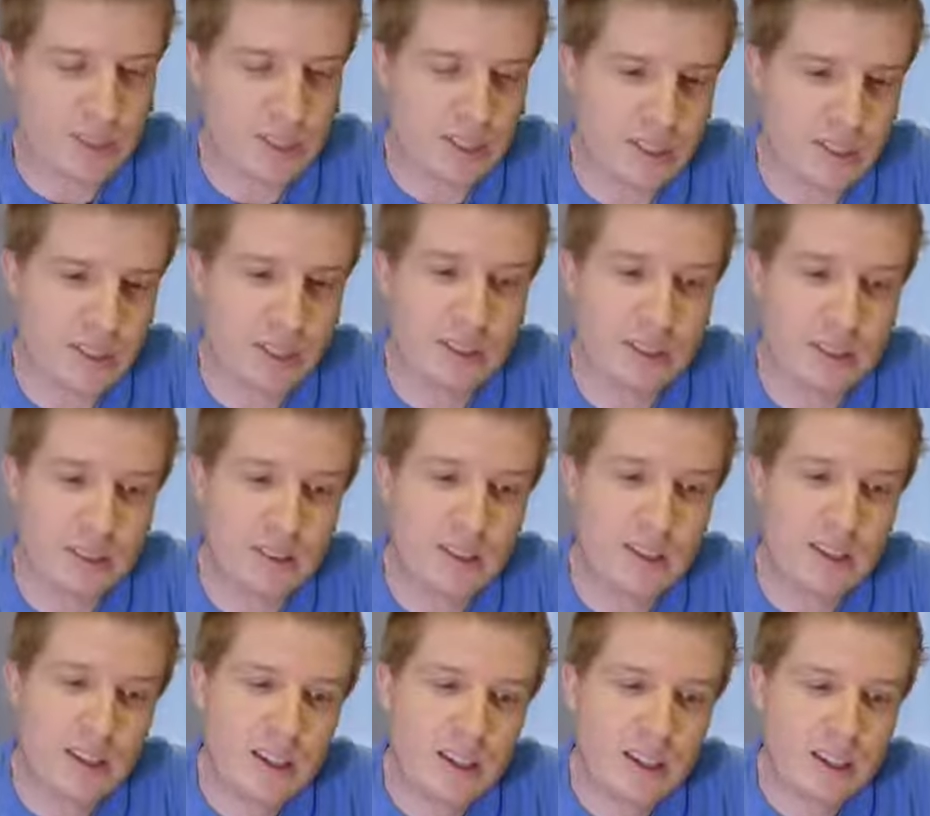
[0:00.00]
It's
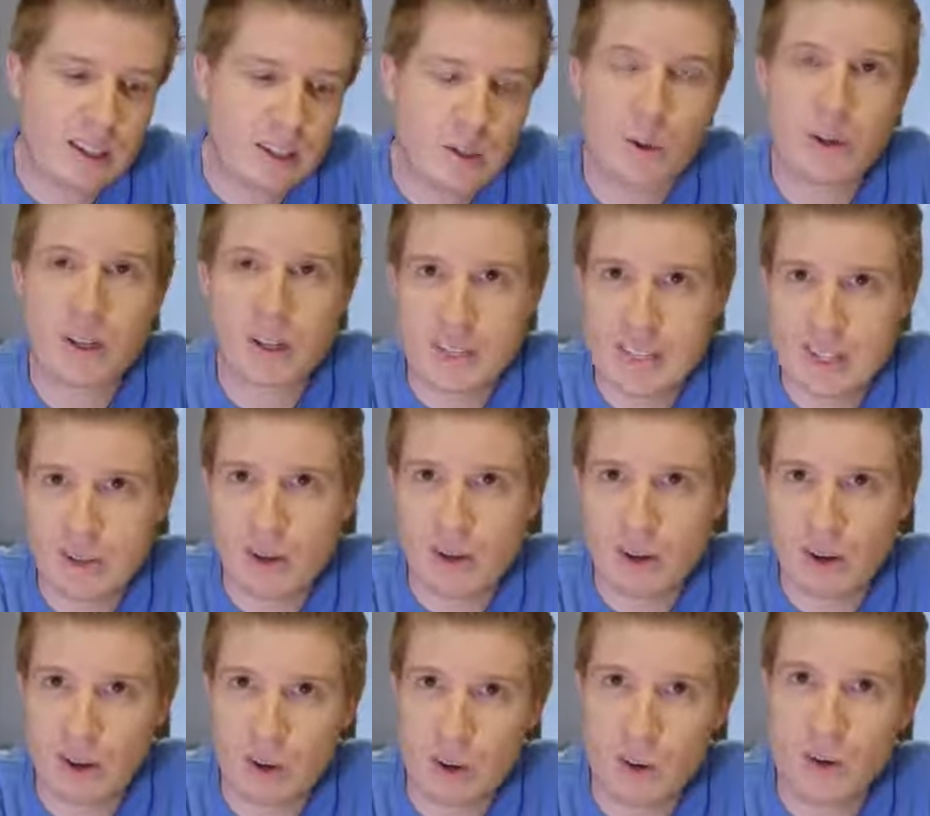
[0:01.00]
talking in secret
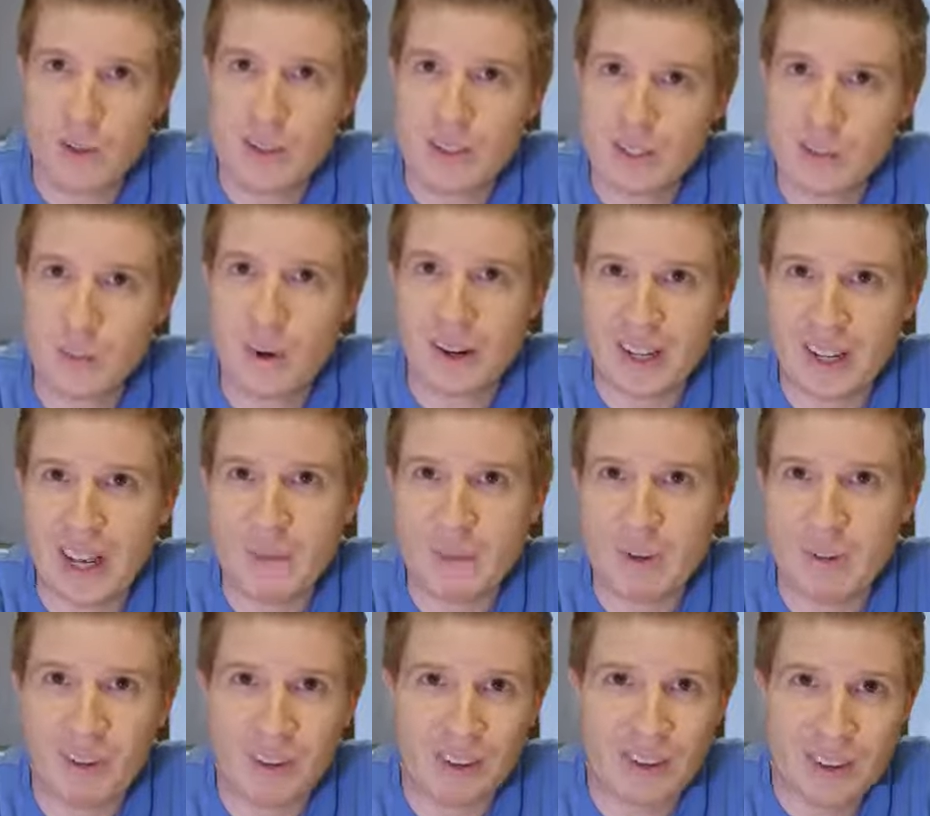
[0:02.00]
code, it's wearing
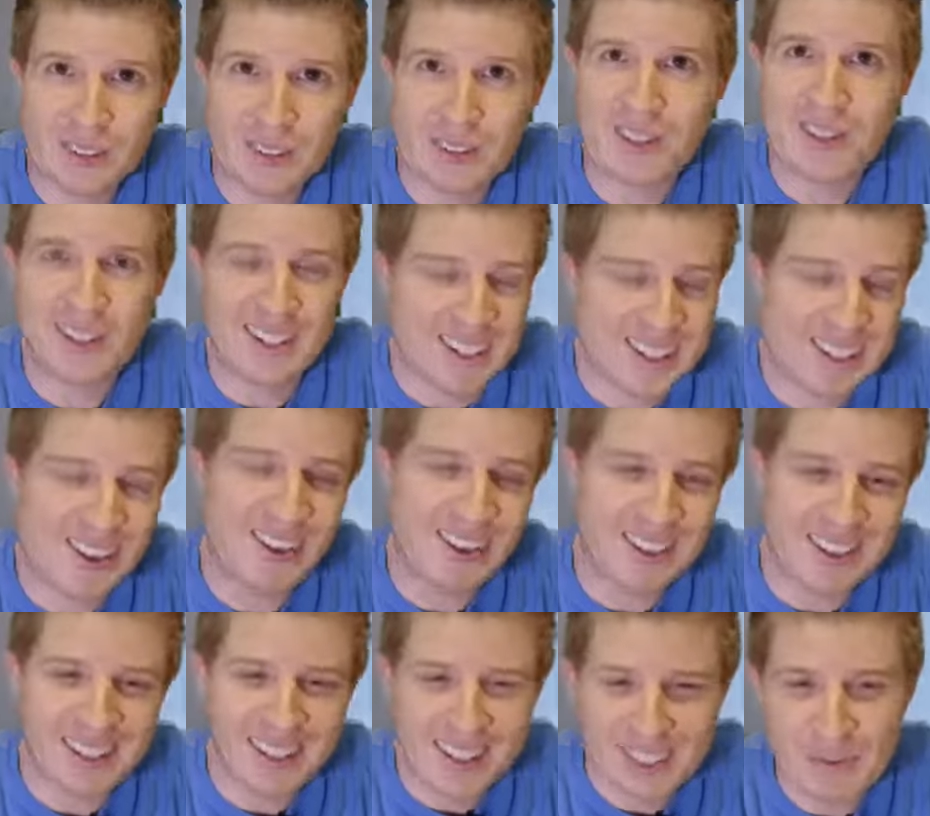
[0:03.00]
camouflage, and it's
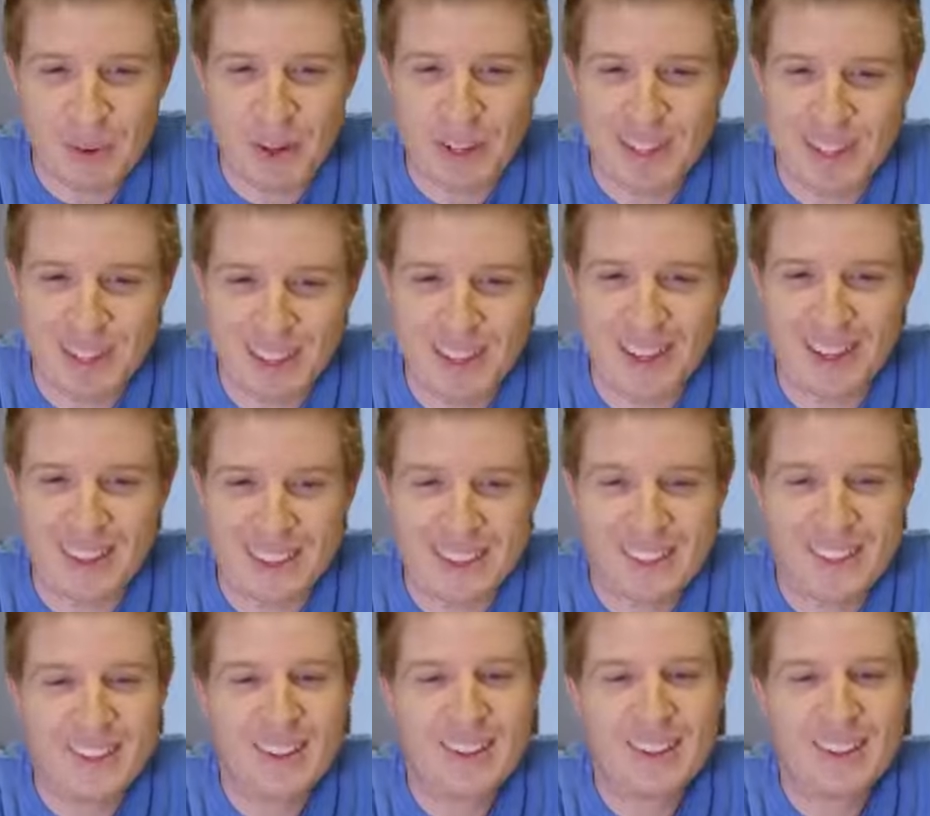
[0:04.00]
hiding as much as it can